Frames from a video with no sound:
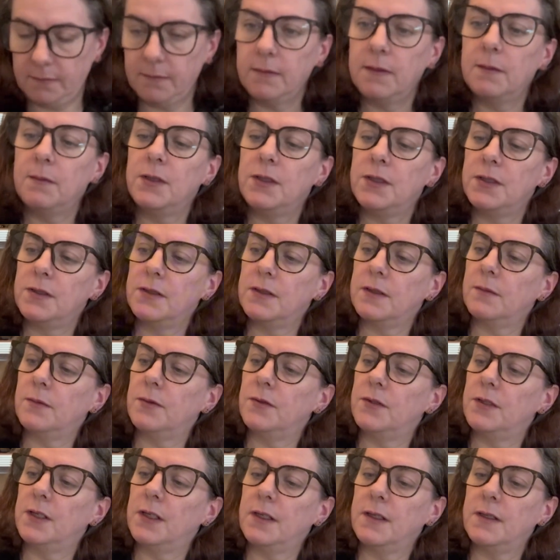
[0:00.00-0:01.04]
Let me just double
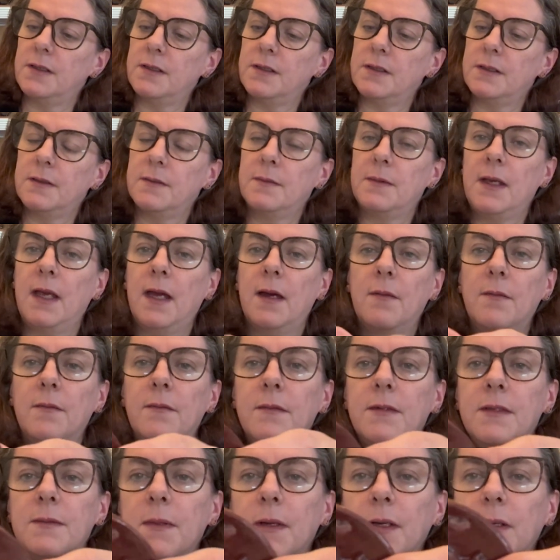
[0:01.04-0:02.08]
check, is this, yeah,
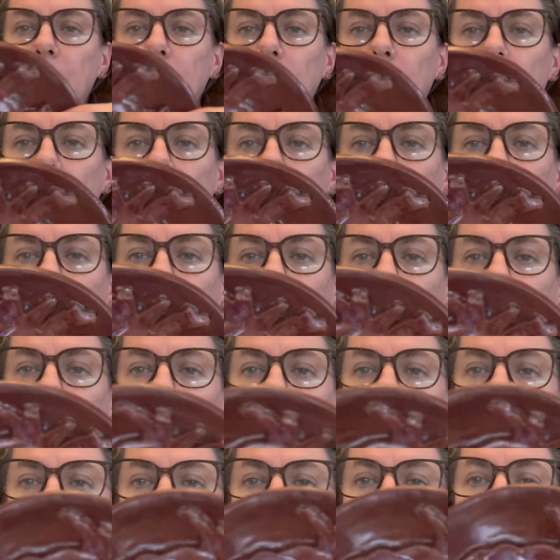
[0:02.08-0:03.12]
speckled plum
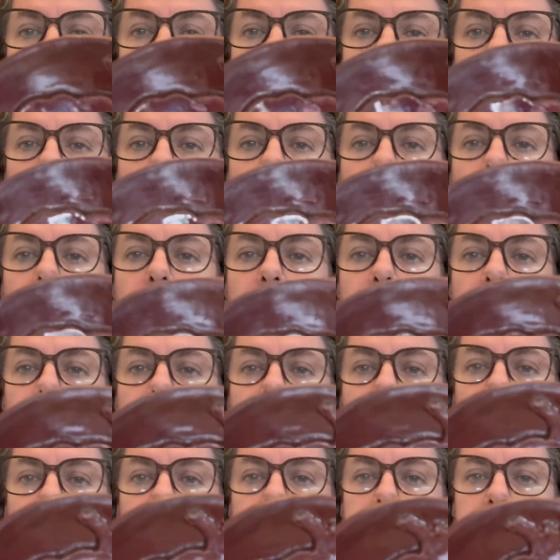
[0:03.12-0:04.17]
around
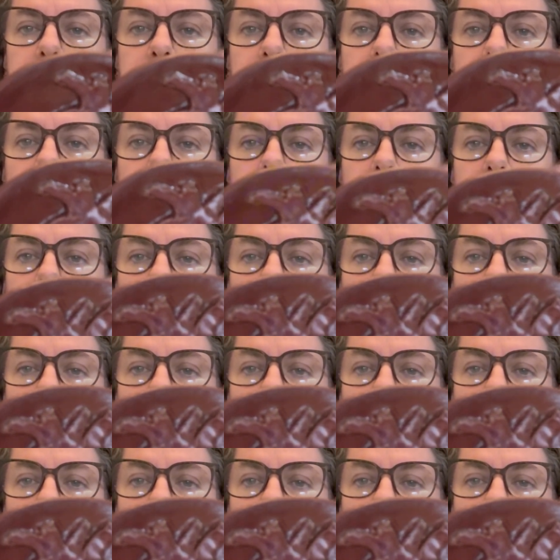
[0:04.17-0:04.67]
the outside.